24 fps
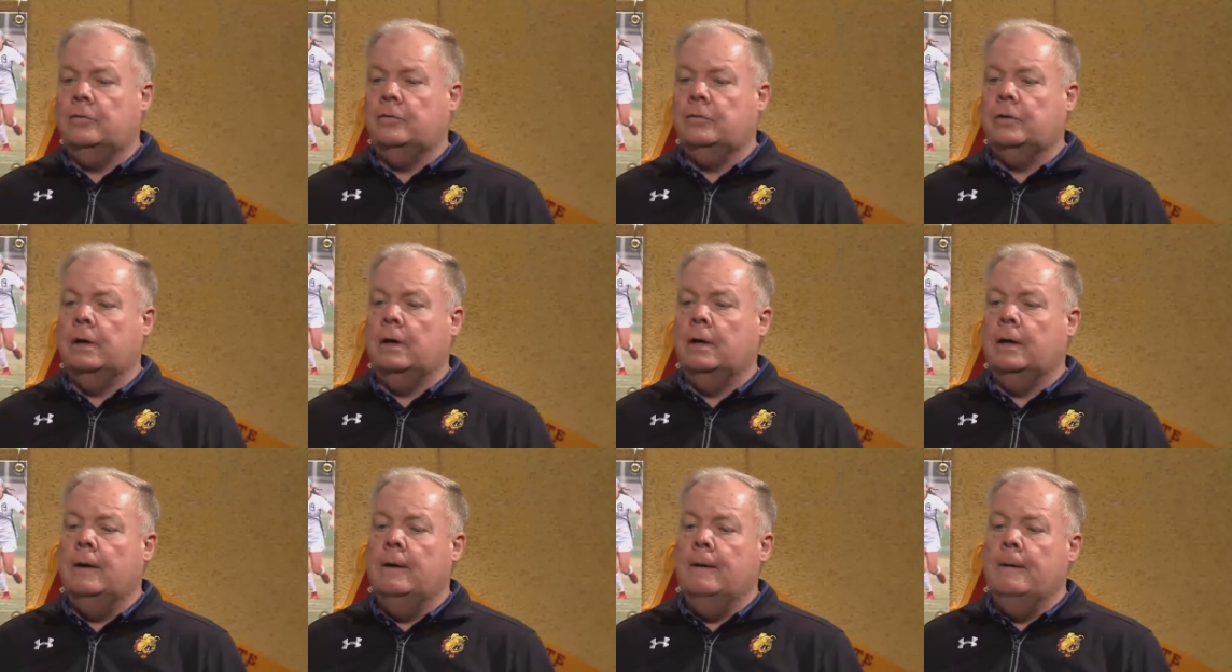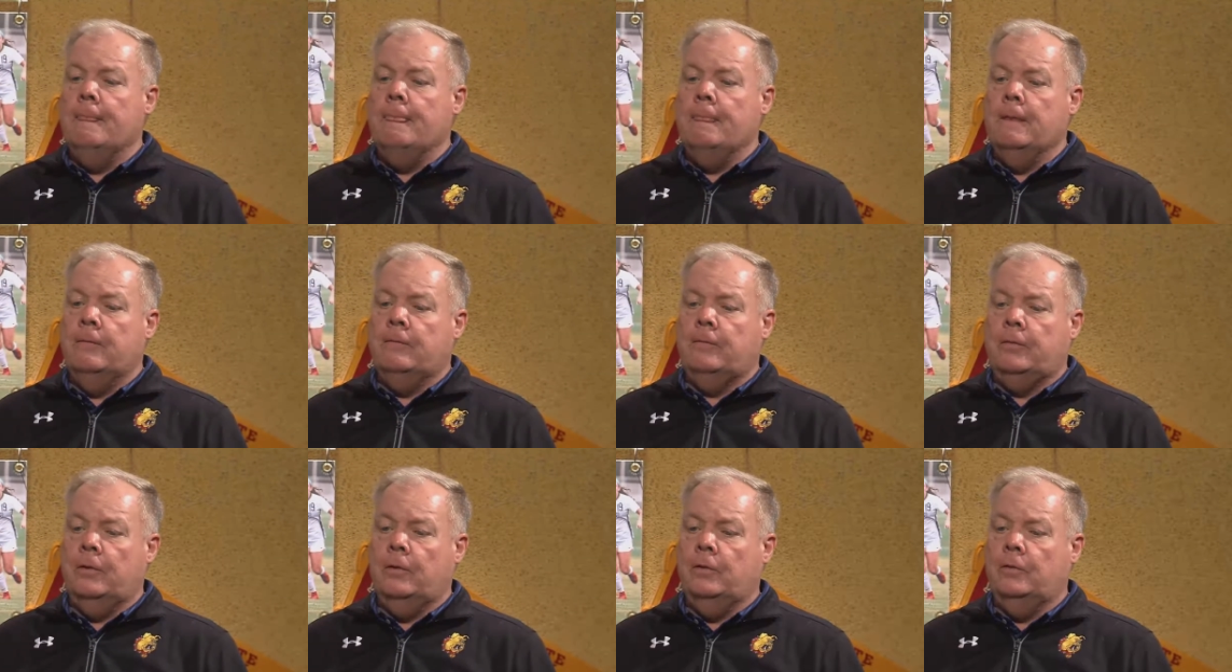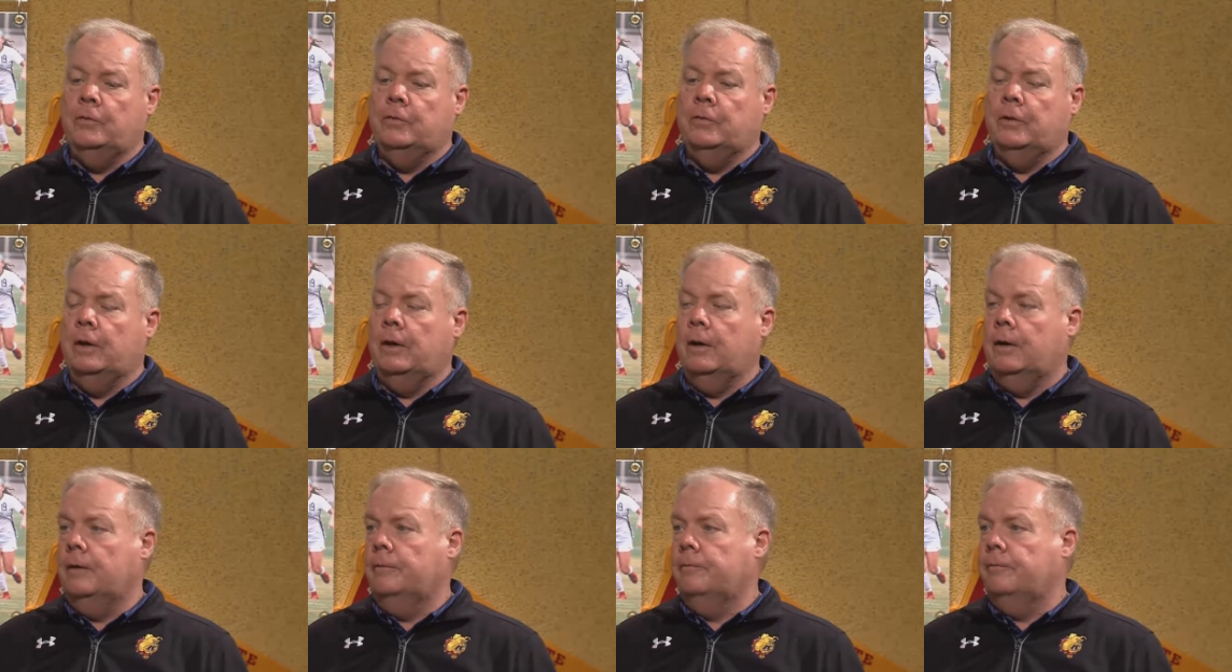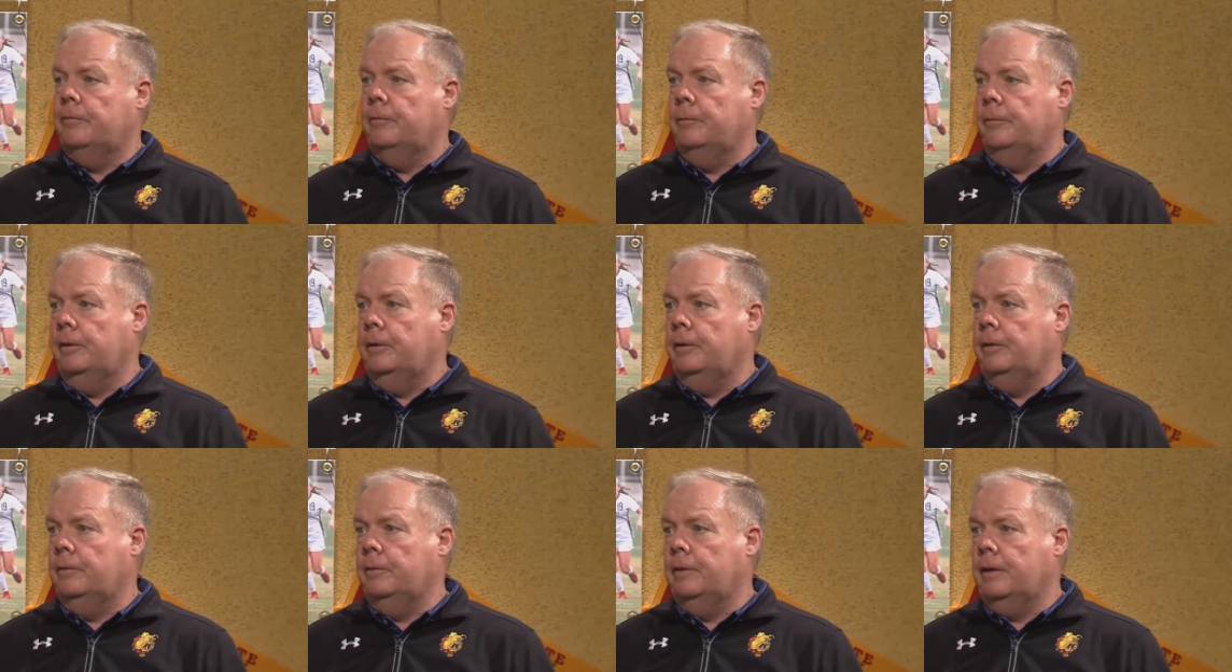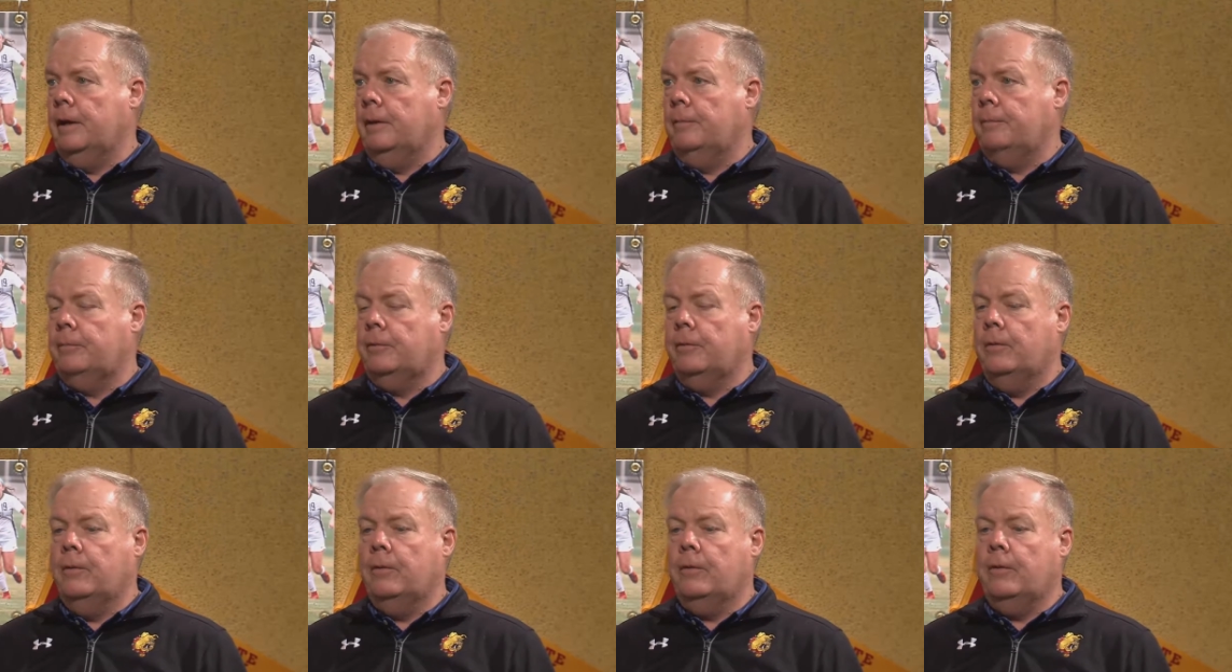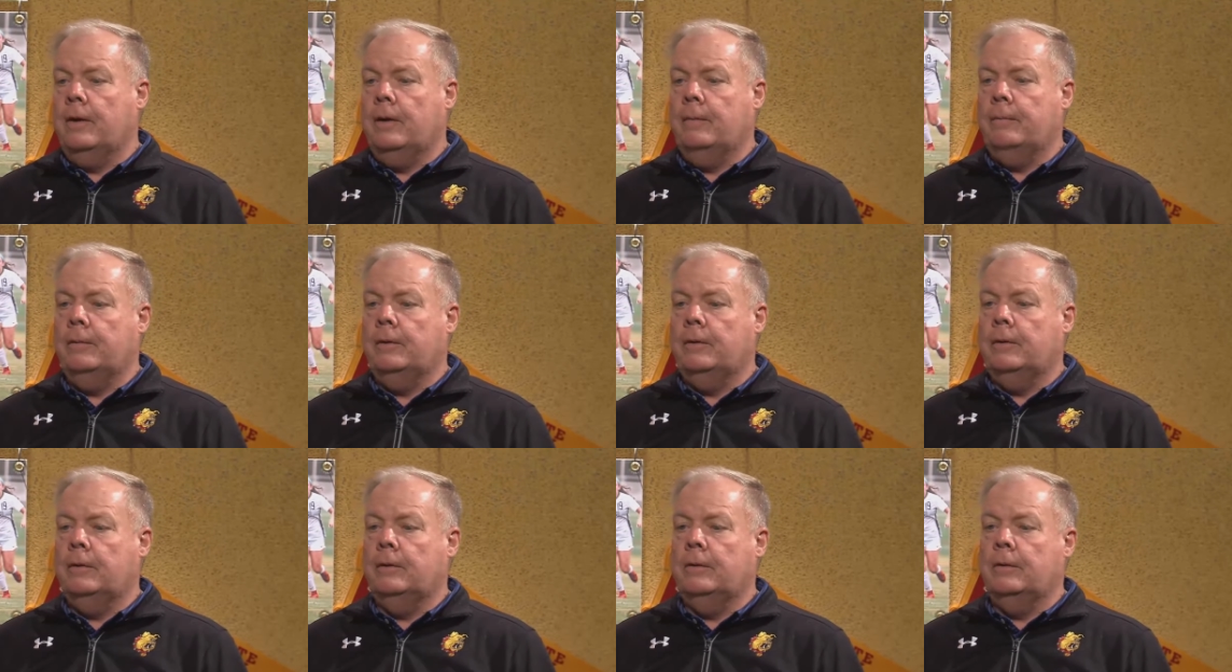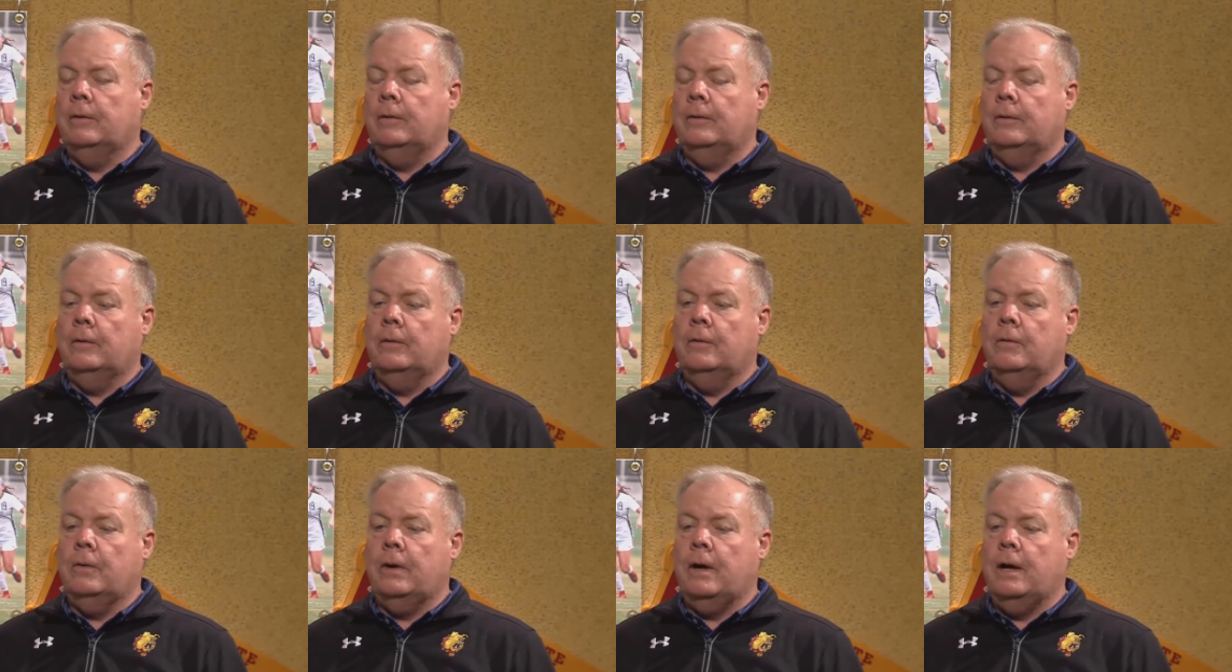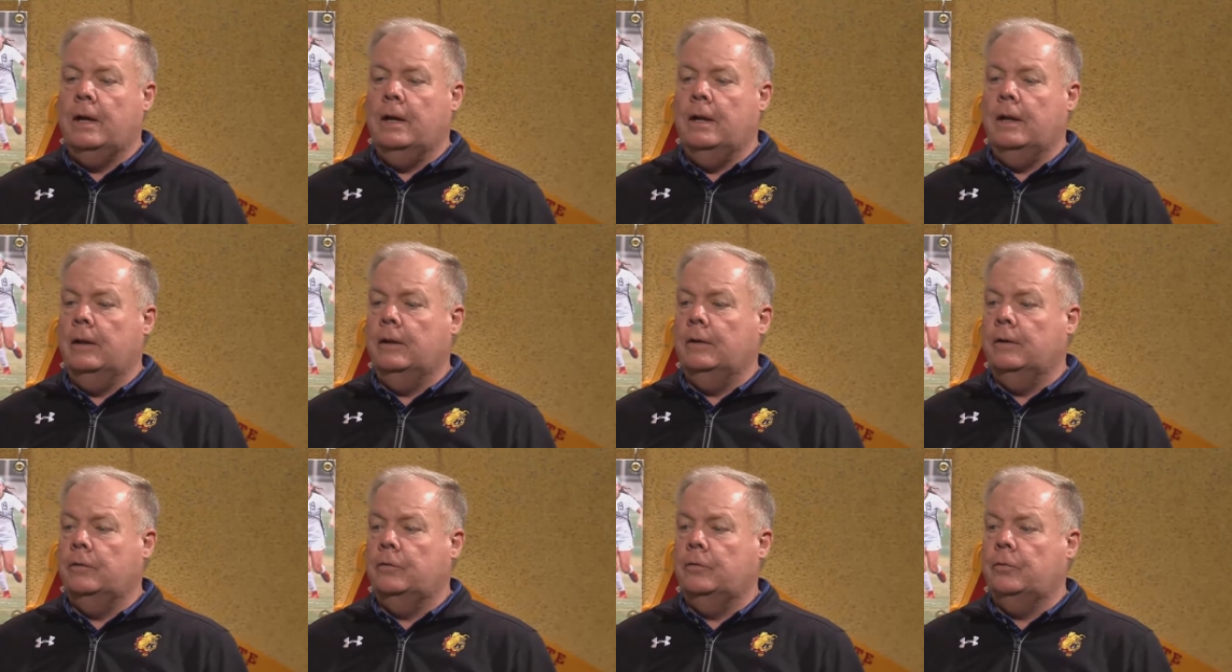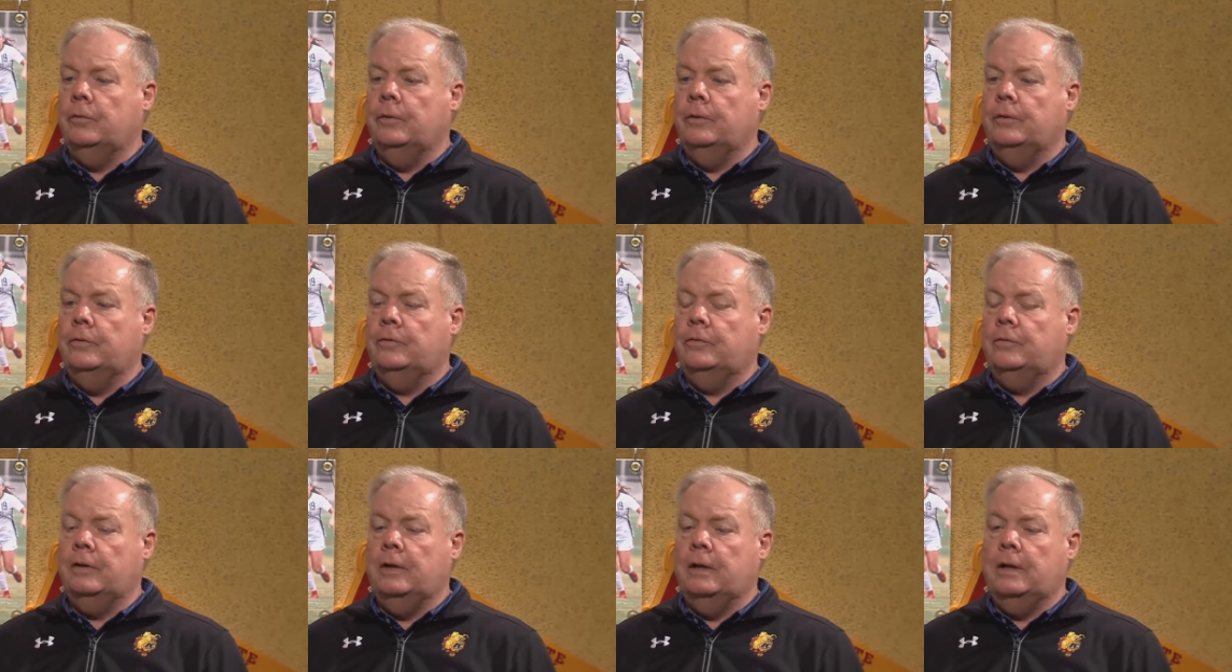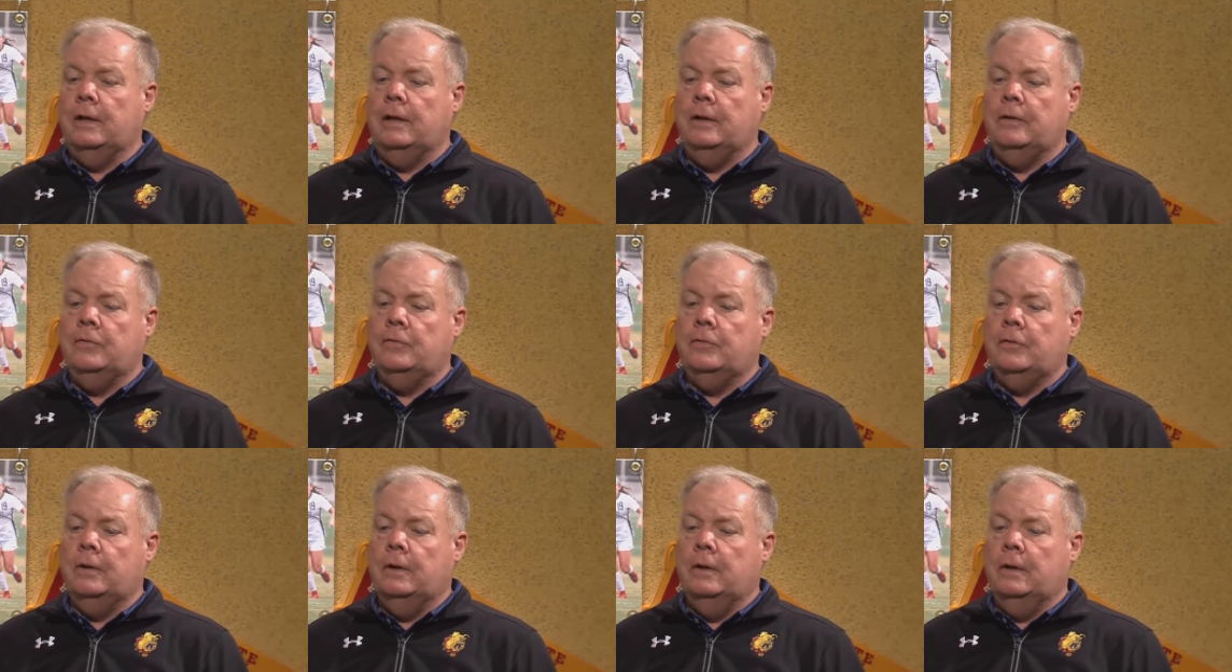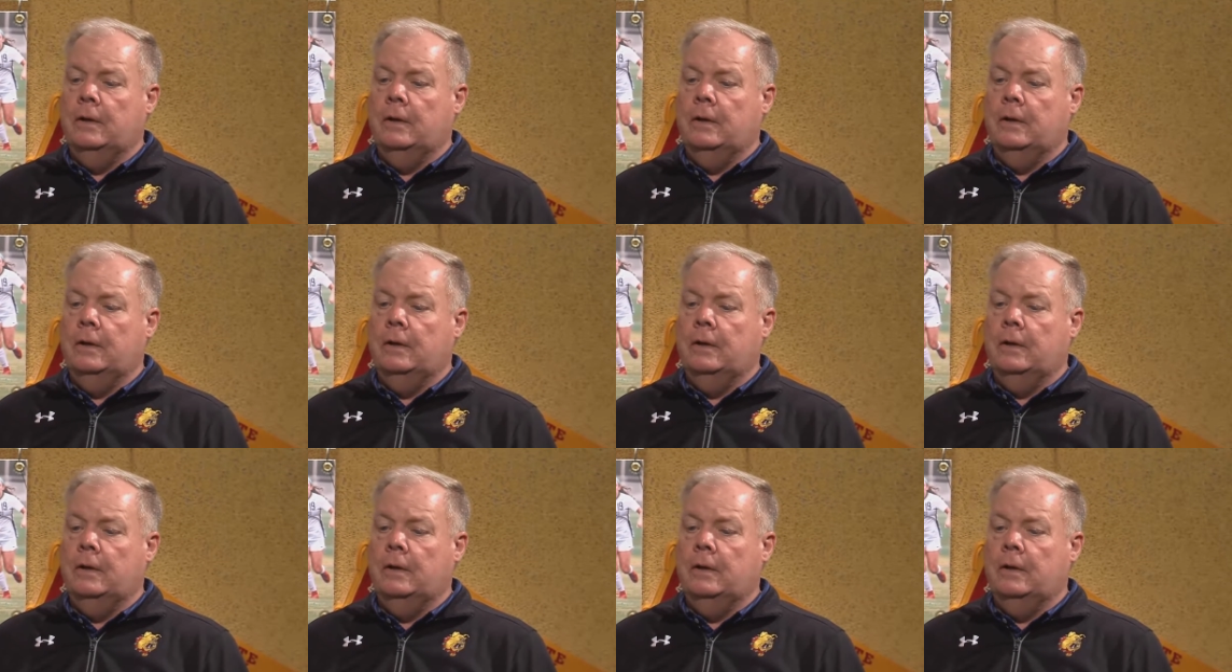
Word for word: uh, for those that aren't familiar with that program, they're, they're located in the Twin Cities.